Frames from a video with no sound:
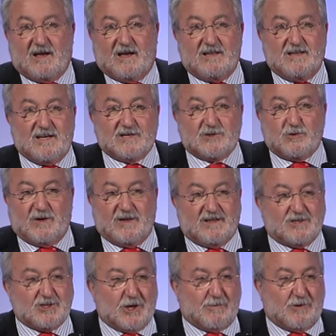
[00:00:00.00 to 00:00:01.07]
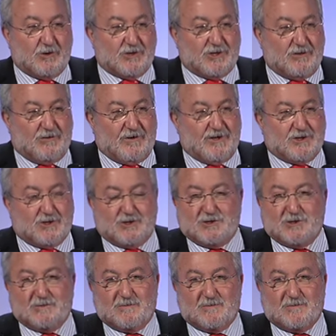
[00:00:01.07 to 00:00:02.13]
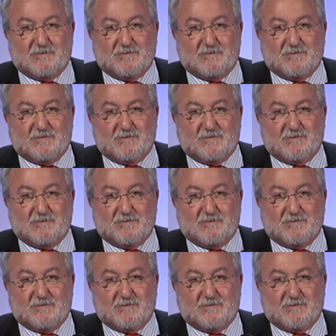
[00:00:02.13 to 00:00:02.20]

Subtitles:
and just to end some considerations.